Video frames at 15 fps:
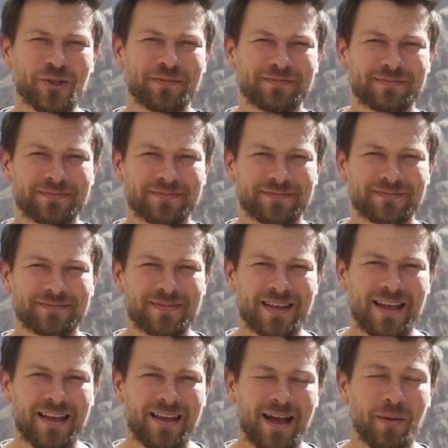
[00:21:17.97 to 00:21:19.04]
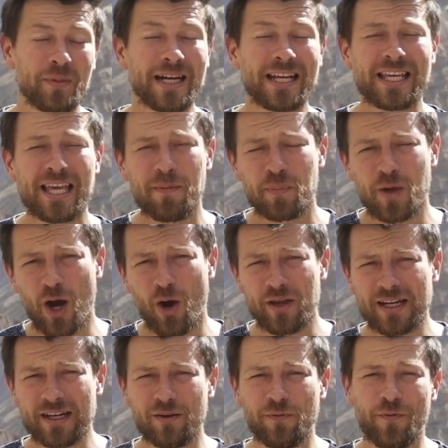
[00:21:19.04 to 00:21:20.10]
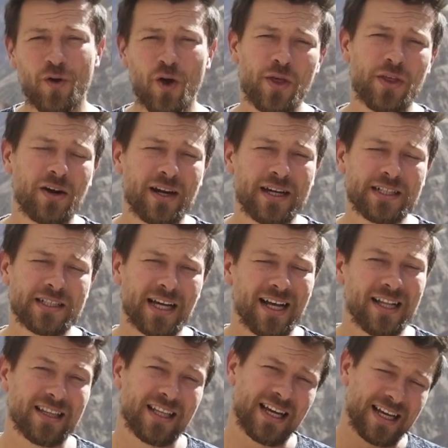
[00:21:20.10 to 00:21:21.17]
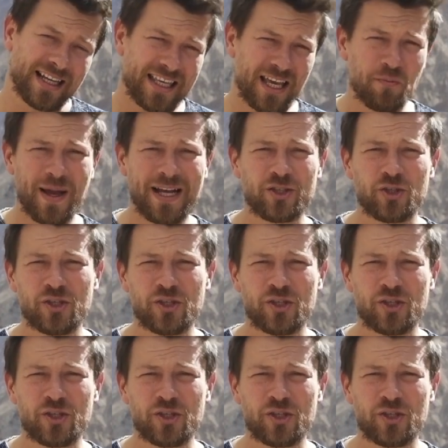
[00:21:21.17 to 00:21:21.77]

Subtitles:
I'm gonna keep going a little further and I'll get back